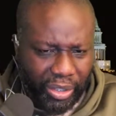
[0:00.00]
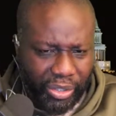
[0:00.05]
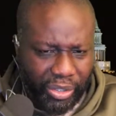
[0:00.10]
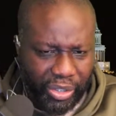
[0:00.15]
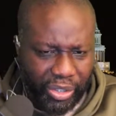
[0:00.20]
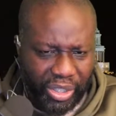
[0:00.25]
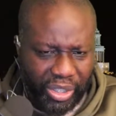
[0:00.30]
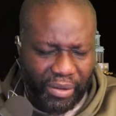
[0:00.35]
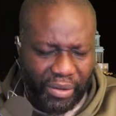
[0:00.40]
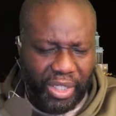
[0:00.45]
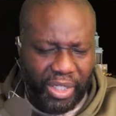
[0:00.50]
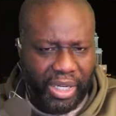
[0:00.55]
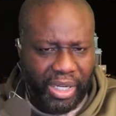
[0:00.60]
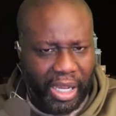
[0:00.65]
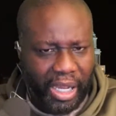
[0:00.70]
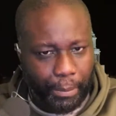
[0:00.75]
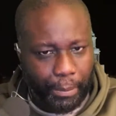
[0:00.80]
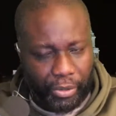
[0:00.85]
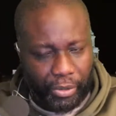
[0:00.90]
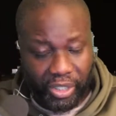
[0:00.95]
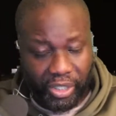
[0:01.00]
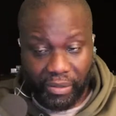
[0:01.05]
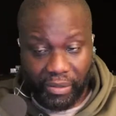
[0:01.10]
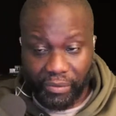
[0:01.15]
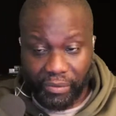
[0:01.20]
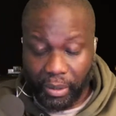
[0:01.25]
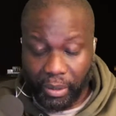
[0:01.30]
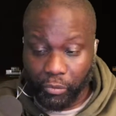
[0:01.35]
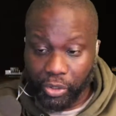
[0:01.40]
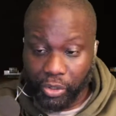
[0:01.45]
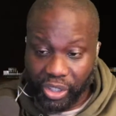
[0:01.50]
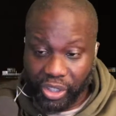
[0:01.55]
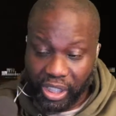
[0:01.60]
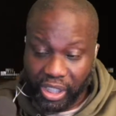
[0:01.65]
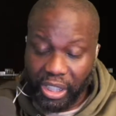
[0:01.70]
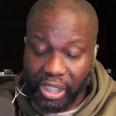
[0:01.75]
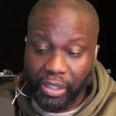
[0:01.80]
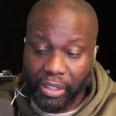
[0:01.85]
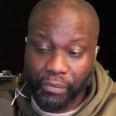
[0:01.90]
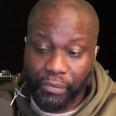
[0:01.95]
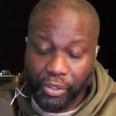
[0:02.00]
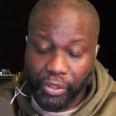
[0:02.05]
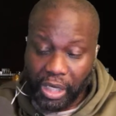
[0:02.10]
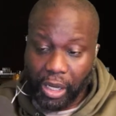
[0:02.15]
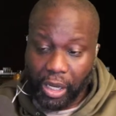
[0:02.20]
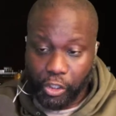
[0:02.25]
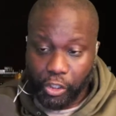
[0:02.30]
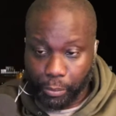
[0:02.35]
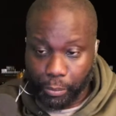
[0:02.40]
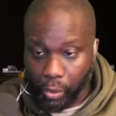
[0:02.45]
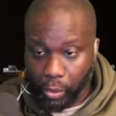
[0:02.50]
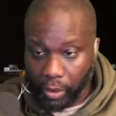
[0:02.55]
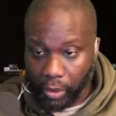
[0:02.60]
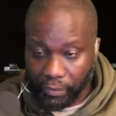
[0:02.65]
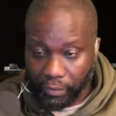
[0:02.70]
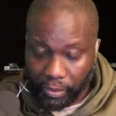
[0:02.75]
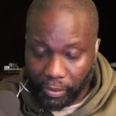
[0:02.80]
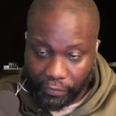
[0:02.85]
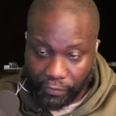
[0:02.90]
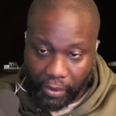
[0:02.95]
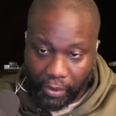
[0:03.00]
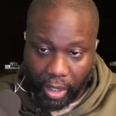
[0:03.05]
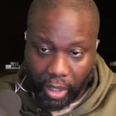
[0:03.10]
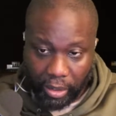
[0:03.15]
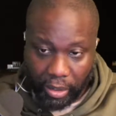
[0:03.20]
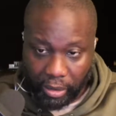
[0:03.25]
seventy-nine percent of them receive child support from the father.